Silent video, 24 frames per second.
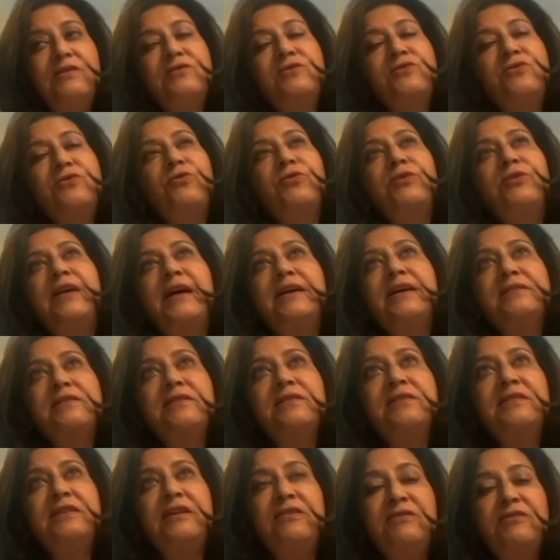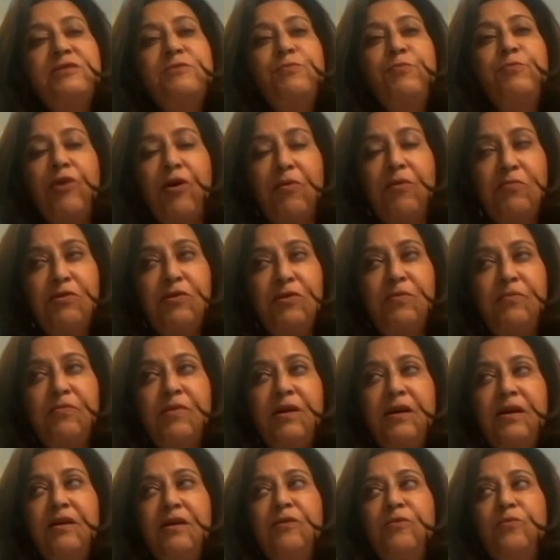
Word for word: So there's a serious problem.